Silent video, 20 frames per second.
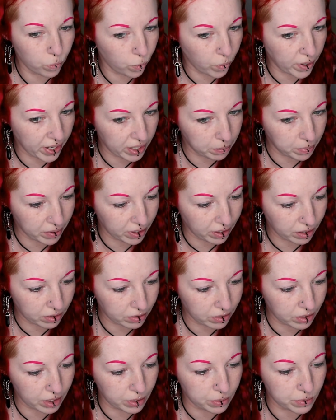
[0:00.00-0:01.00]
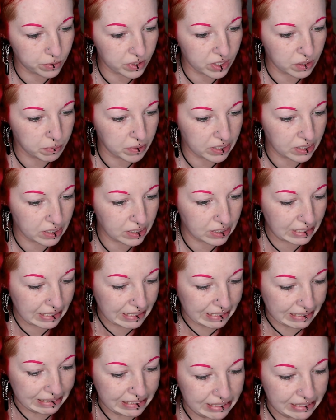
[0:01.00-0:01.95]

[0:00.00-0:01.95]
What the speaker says: way pinker than I was expecting.